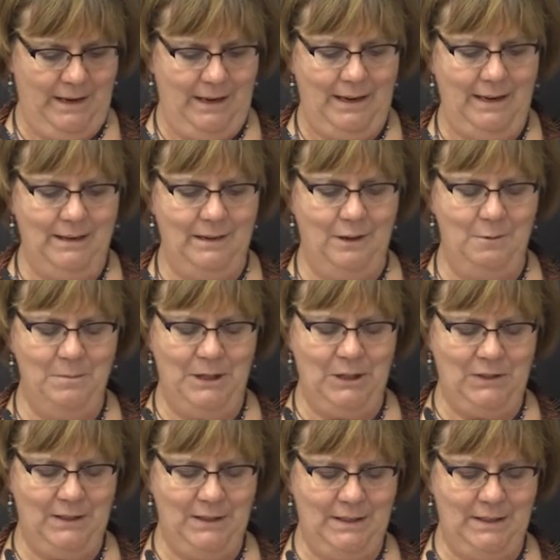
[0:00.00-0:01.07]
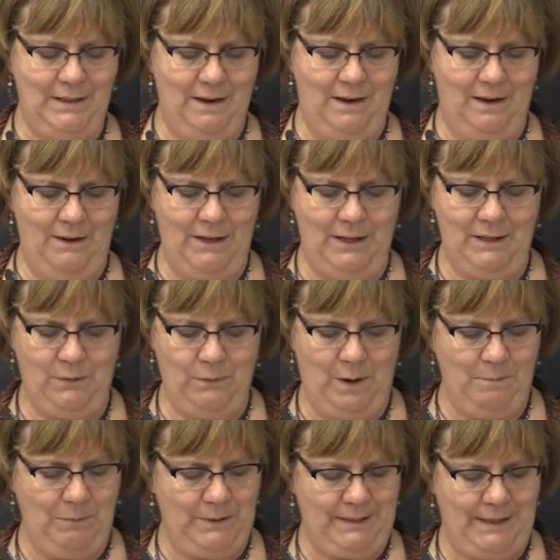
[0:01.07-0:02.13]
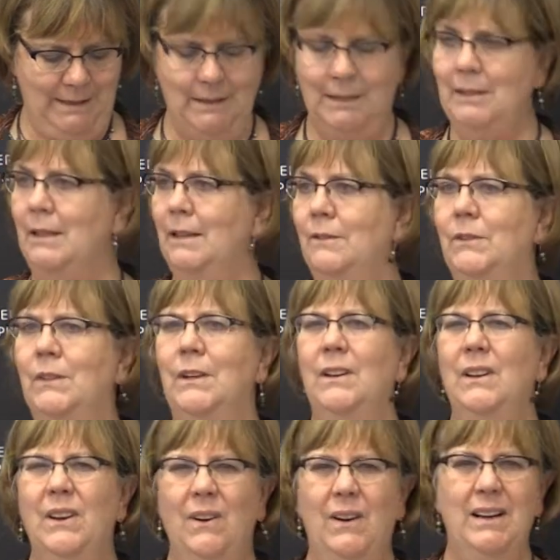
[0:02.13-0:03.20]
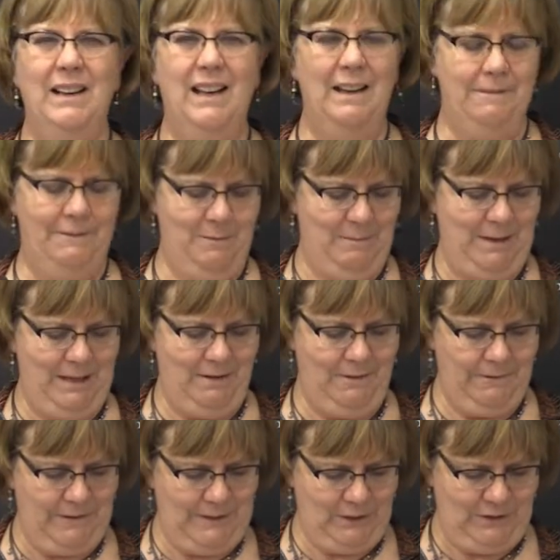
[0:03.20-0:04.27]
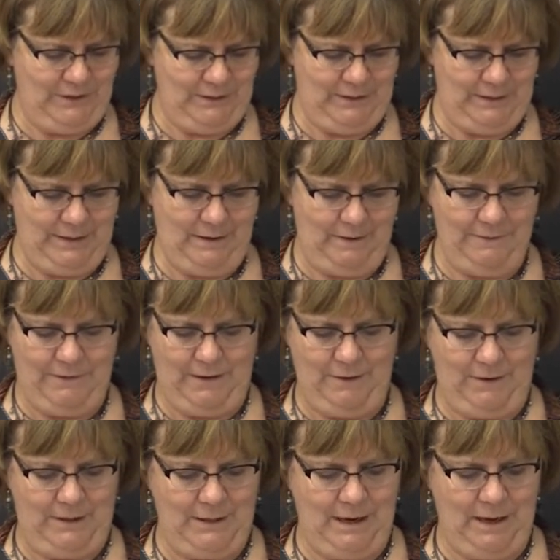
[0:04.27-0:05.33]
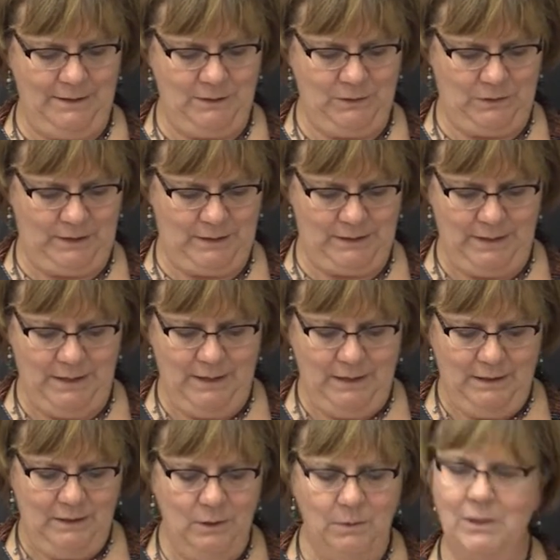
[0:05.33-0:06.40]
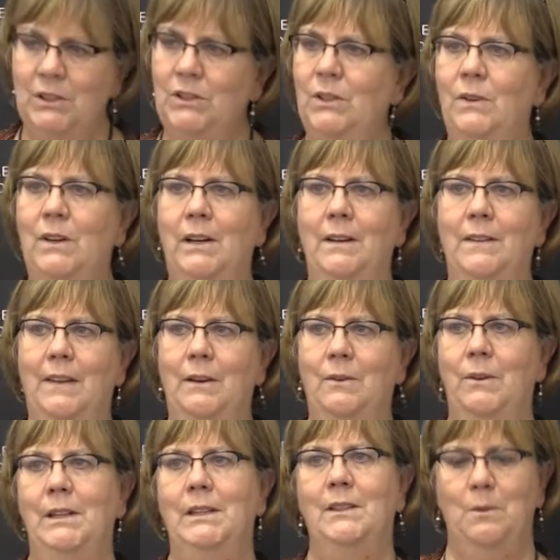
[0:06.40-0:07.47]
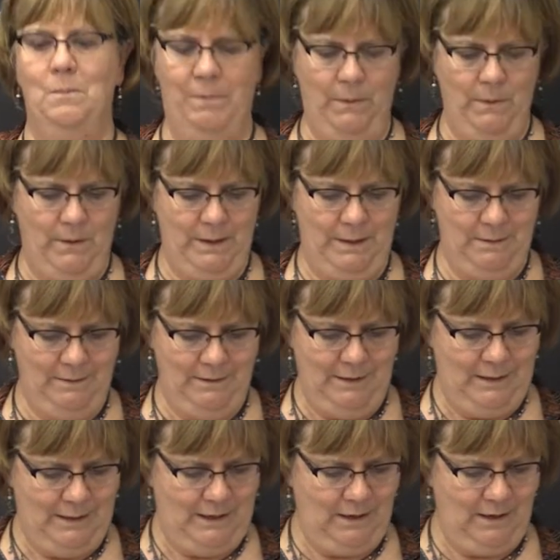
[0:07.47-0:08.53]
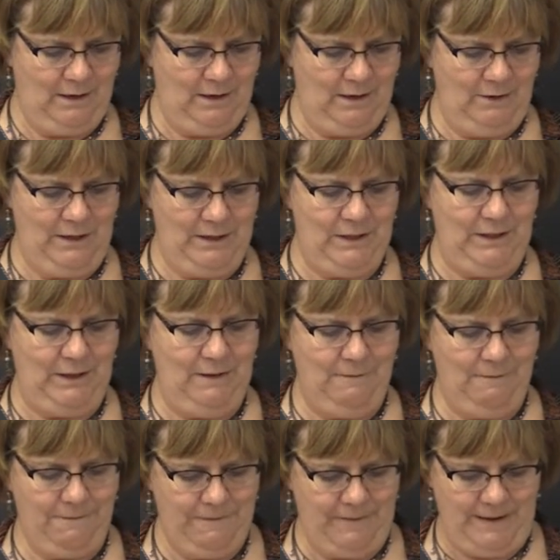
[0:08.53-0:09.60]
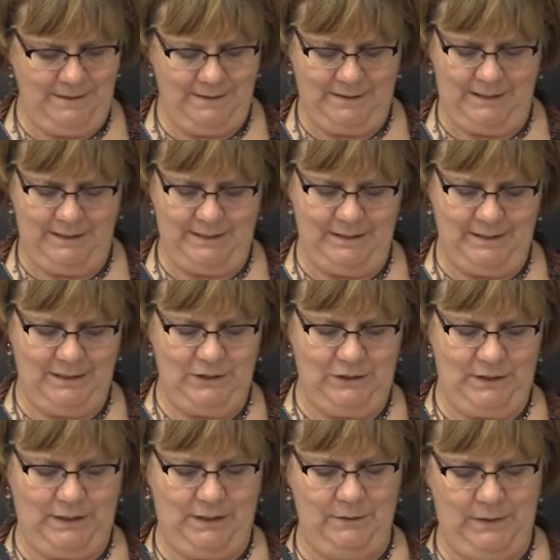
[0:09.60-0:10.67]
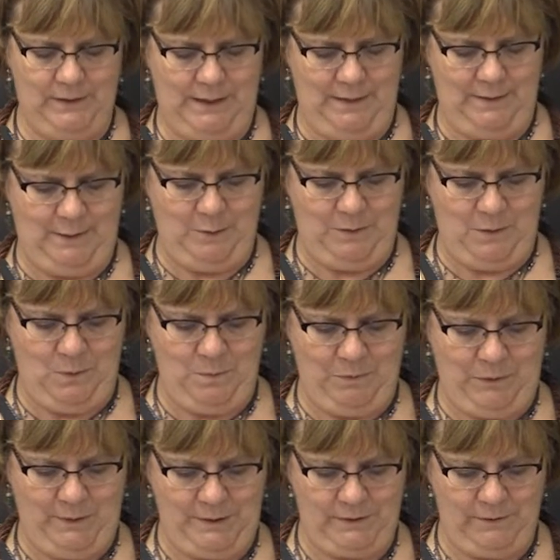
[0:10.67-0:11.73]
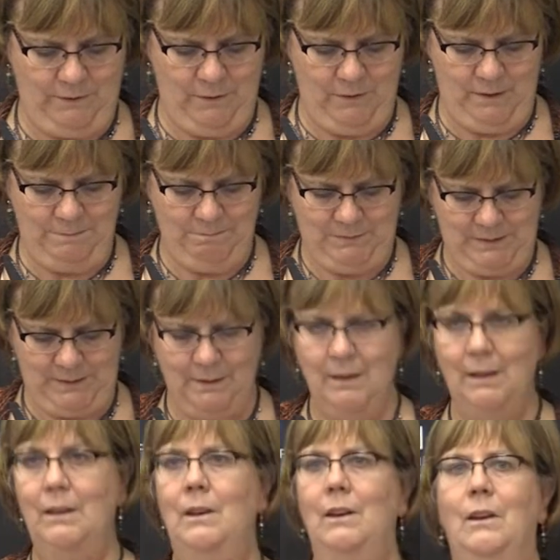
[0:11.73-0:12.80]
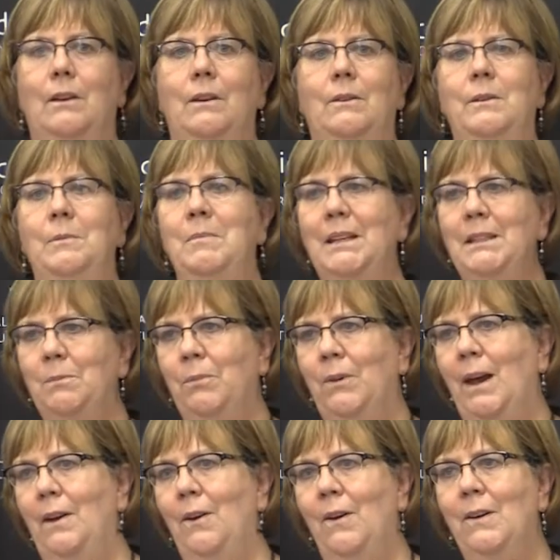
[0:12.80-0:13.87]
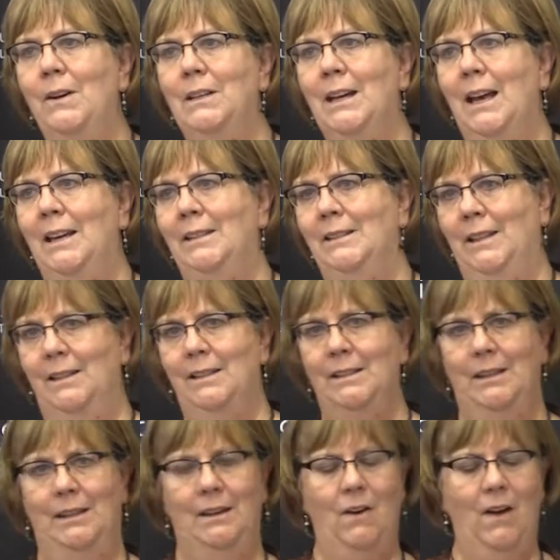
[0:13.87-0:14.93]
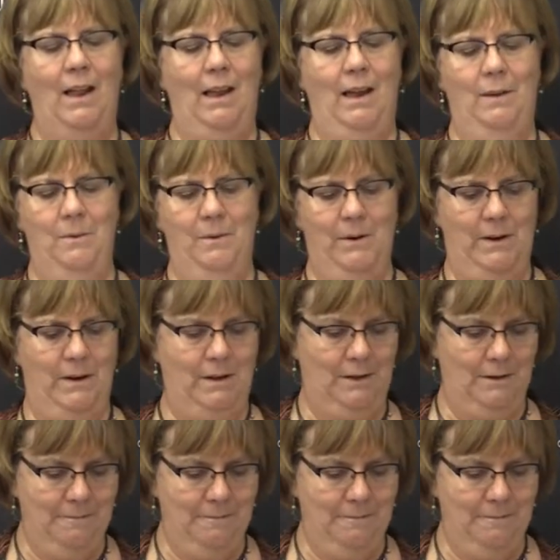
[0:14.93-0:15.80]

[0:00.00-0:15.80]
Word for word: and our mission as artists, representatives, or government officials in our varied countries to assure that we support, encourage, and fund these initiatives in their numerous forms. We must prioritize this in all our work.